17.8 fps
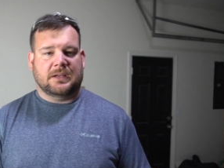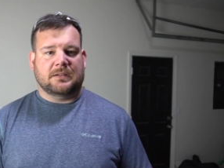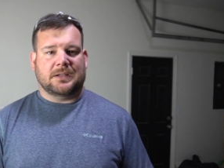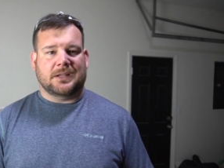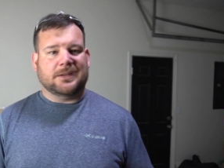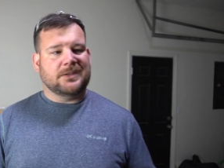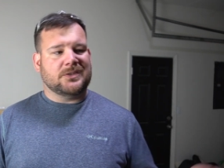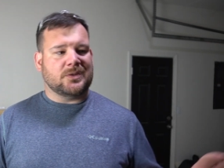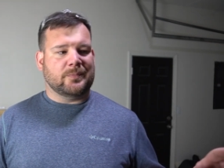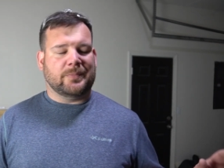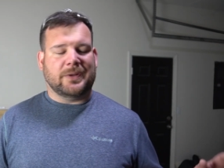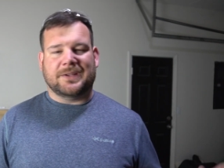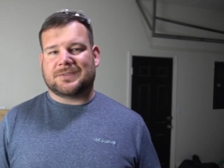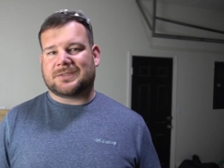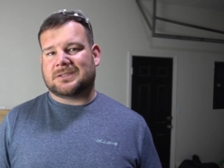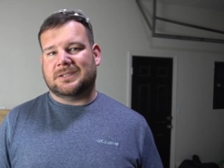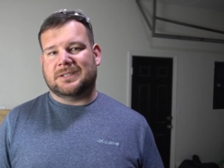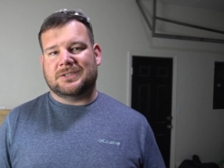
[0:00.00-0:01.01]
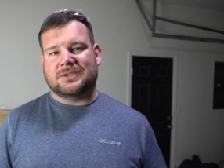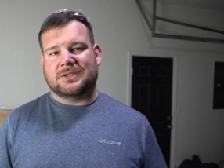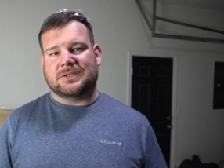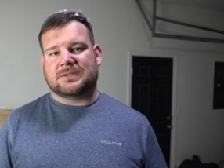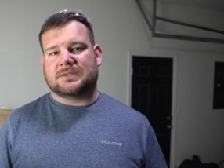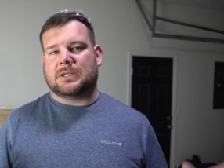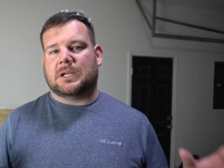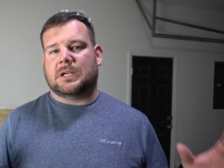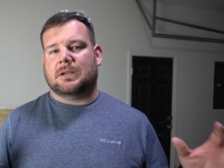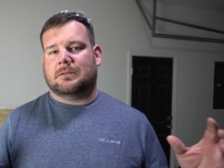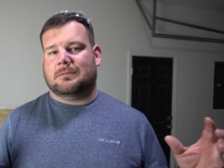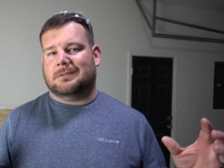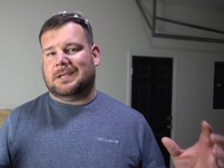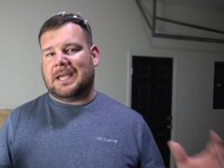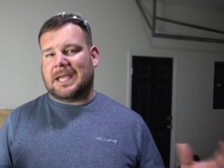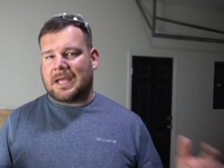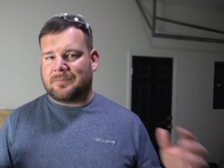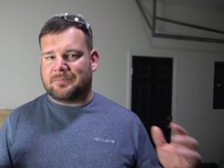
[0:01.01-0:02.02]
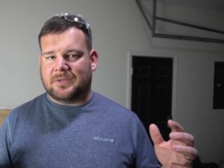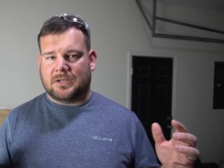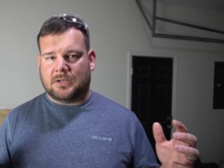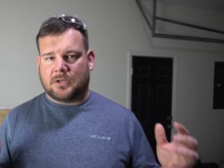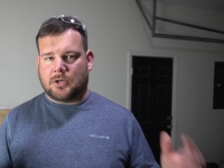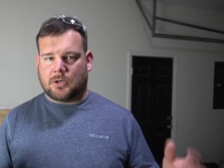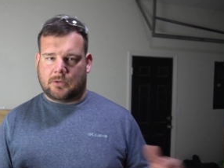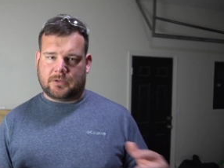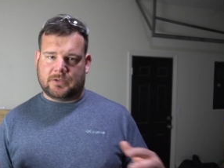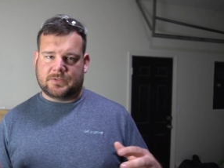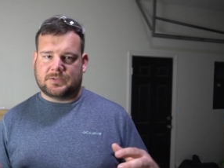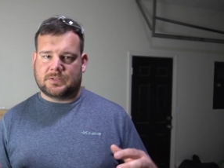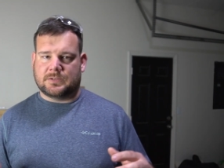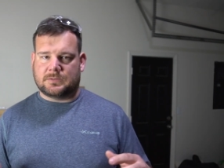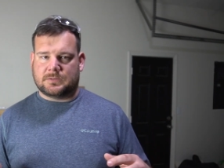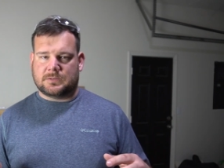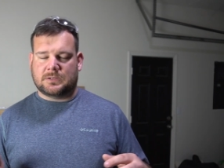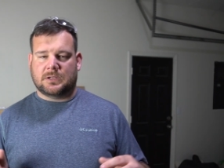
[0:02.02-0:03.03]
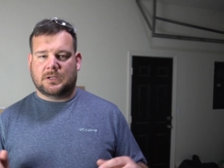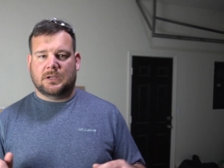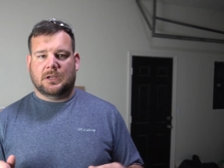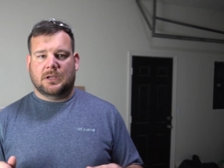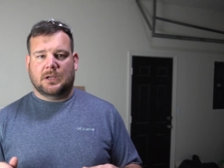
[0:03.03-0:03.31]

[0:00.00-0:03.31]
Now, these are basically just cabinet carcasses.